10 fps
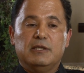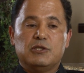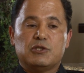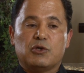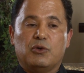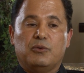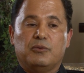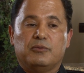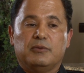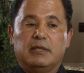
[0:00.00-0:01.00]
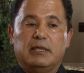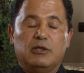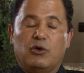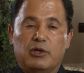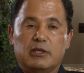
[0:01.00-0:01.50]
So in
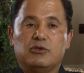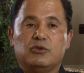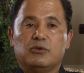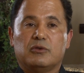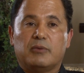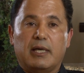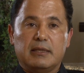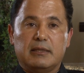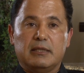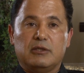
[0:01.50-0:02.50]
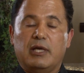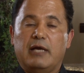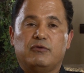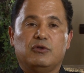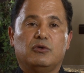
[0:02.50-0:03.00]
order to do the right thing, you
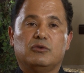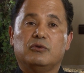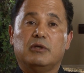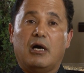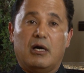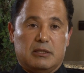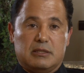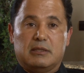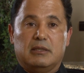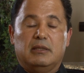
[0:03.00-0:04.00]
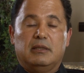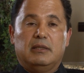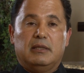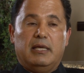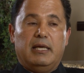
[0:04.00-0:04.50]
have to go to an artist.
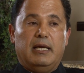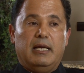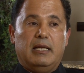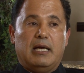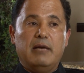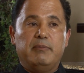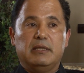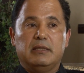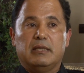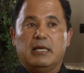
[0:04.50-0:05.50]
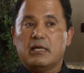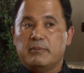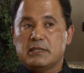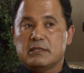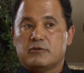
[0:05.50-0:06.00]
And I've been in the hair
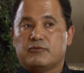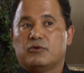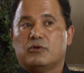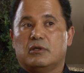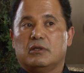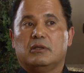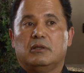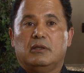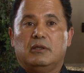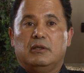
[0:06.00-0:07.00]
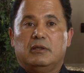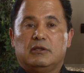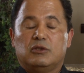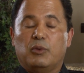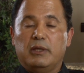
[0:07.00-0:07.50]
business for
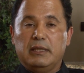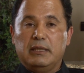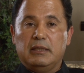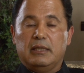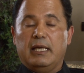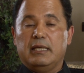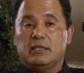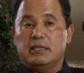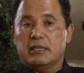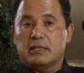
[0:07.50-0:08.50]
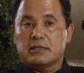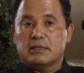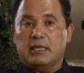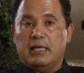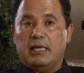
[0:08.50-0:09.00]
28 years,
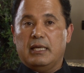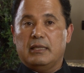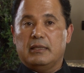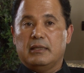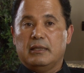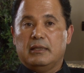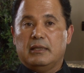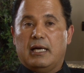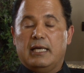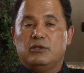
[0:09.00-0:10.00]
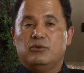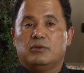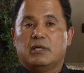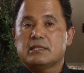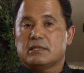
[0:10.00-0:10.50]
and I do
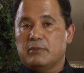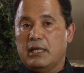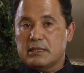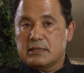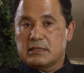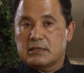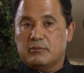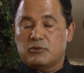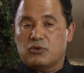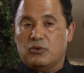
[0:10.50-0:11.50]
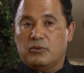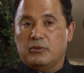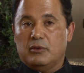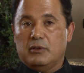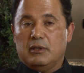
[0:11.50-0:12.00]
custom hair systems. So
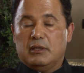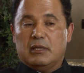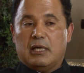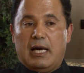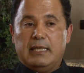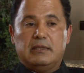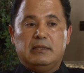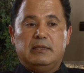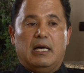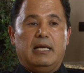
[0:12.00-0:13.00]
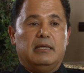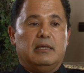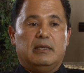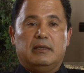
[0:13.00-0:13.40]
I've done